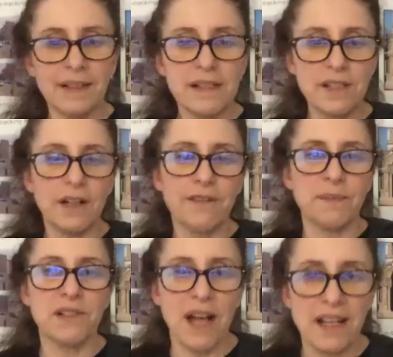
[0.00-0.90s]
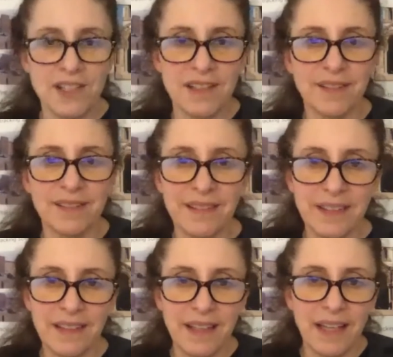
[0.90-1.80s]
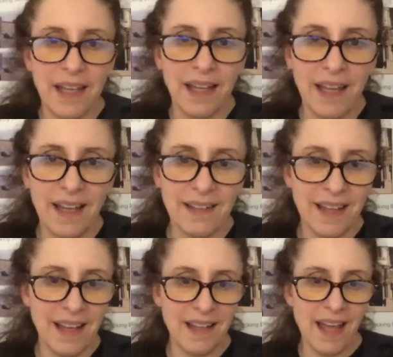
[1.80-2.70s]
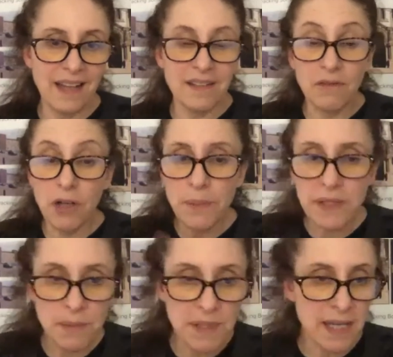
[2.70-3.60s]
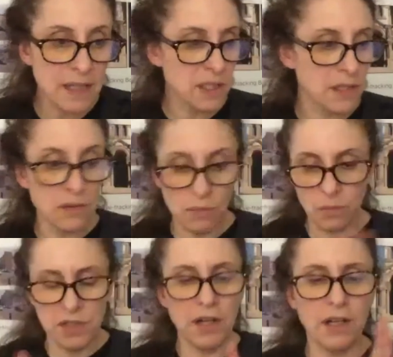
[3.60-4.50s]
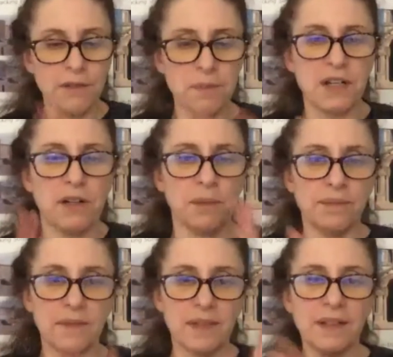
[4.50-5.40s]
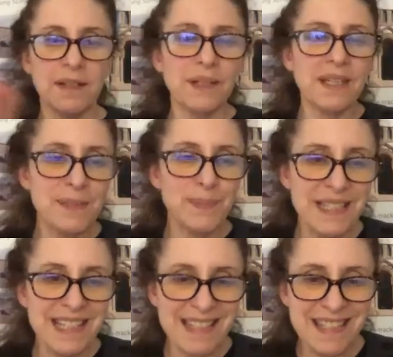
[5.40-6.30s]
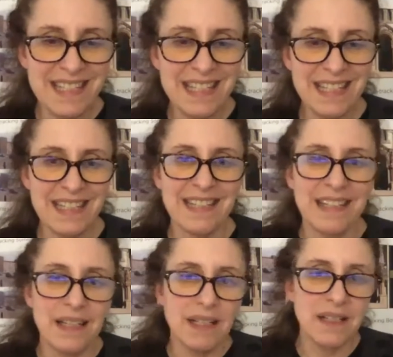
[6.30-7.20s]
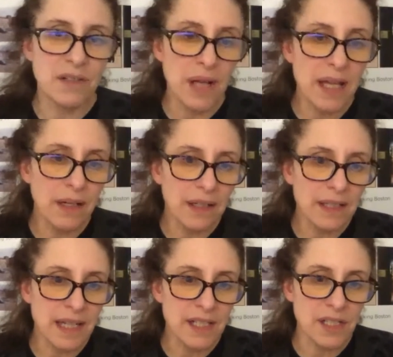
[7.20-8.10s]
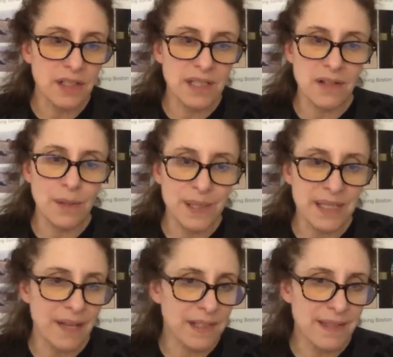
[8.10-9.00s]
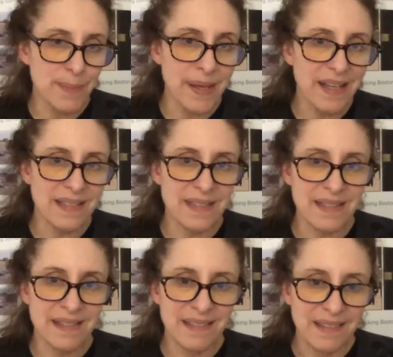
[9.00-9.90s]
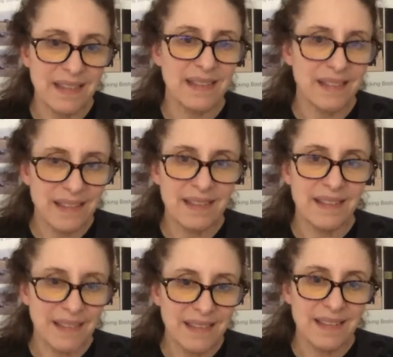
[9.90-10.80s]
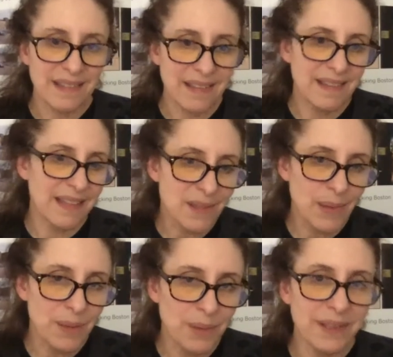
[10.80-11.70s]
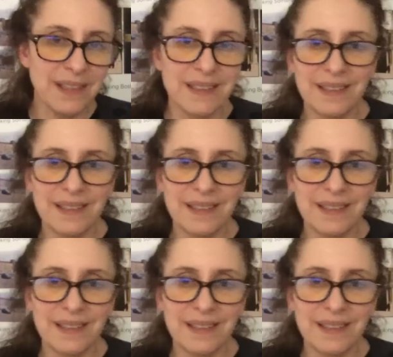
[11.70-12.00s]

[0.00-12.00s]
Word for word: start from scratch. And and and Gropius would say to a student, "We're starting from zero. Well, that's PTSD because great architecture is always evidence based. That's why it worked.